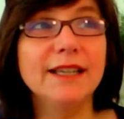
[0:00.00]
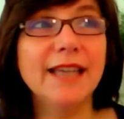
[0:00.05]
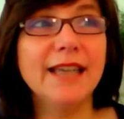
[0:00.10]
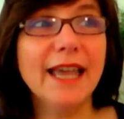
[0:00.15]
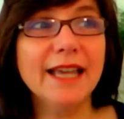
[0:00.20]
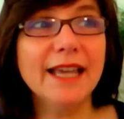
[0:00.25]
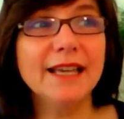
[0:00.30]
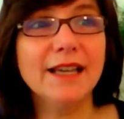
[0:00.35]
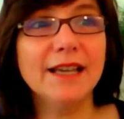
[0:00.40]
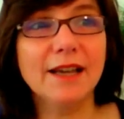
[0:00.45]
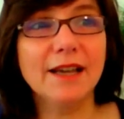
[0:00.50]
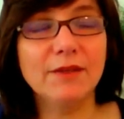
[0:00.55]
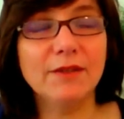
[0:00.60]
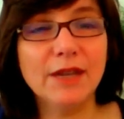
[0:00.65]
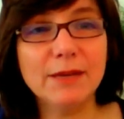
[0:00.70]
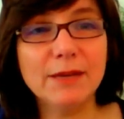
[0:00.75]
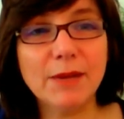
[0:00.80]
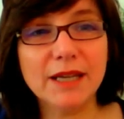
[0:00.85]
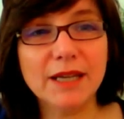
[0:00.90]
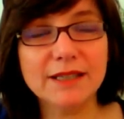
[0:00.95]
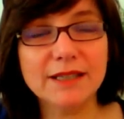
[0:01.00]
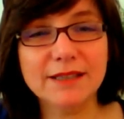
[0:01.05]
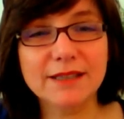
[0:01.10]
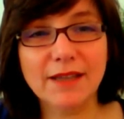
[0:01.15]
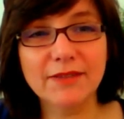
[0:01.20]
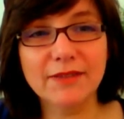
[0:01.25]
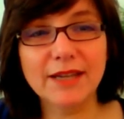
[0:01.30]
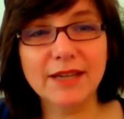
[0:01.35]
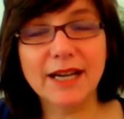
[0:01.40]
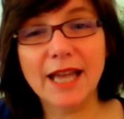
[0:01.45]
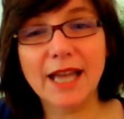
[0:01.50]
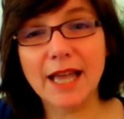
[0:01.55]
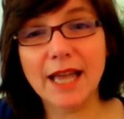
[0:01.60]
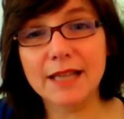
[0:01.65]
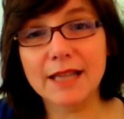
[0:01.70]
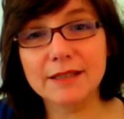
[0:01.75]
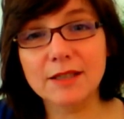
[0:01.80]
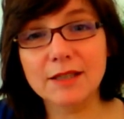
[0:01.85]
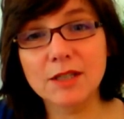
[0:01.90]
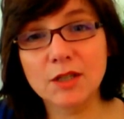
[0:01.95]
King Willem Alexander
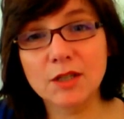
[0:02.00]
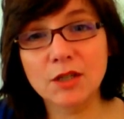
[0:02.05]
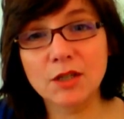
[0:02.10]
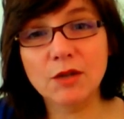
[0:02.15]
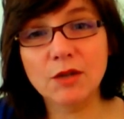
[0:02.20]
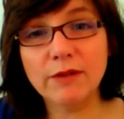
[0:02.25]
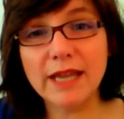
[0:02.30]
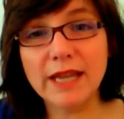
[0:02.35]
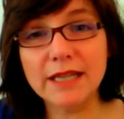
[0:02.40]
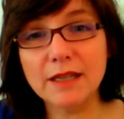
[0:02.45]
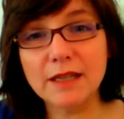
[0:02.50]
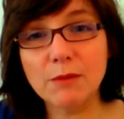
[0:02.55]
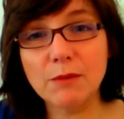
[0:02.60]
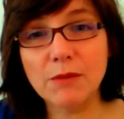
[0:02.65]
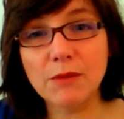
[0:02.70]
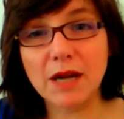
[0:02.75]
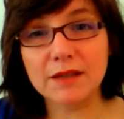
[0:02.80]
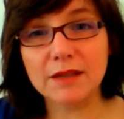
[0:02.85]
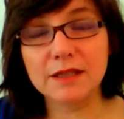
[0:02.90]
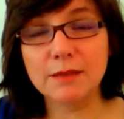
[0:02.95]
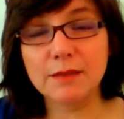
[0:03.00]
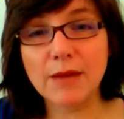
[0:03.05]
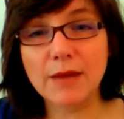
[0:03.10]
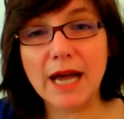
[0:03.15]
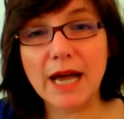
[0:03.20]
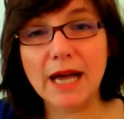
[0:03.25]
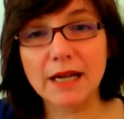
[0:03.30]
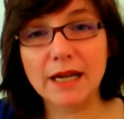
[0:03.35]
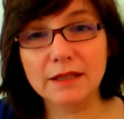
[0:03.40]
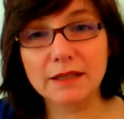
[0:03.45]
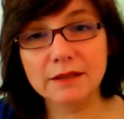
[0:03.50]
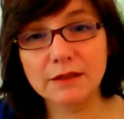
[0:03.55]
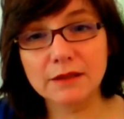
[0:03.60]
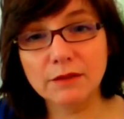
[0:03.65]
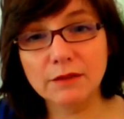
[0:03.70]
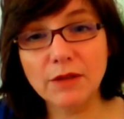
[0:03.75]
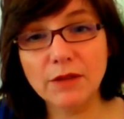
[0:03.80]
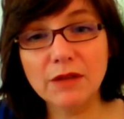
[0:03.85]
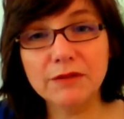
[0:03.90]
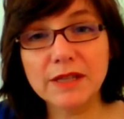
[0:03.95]
and Queen Maxima
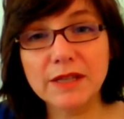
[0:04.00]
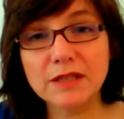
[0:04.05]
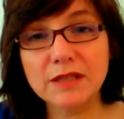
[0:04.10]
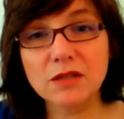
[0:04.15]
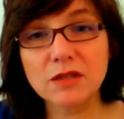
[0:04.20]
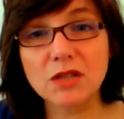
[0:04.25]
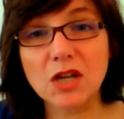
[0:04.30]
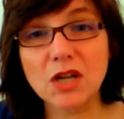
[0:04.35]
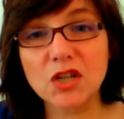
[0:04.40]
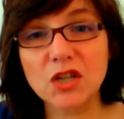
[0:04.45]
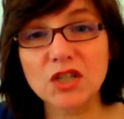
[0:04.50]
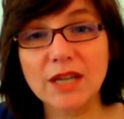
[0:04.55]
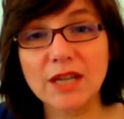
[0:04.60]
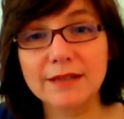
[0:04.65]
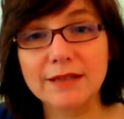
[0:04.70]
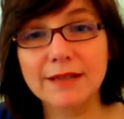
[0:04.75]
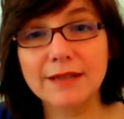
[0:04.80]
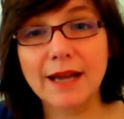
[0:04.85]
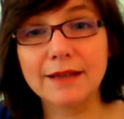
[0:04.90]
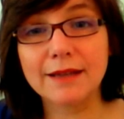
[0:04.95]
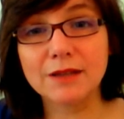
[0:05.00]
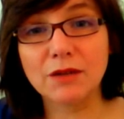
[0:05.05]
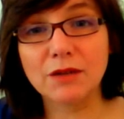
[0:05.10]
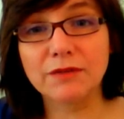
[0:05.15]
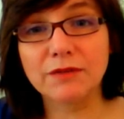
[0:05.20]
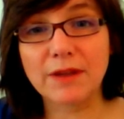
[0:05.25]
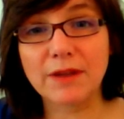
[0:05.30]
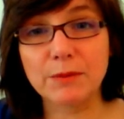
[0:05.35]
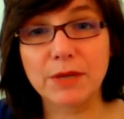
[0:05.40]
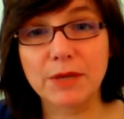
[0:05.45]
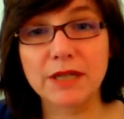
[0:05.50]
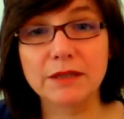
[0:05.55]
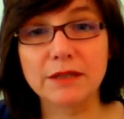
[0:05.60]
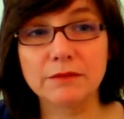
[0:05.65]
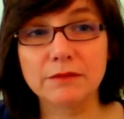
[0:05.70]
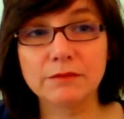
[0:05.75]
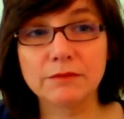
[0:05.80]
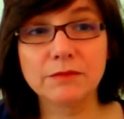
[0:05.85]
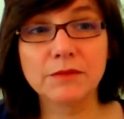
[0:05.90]
will visit Russia 9 November.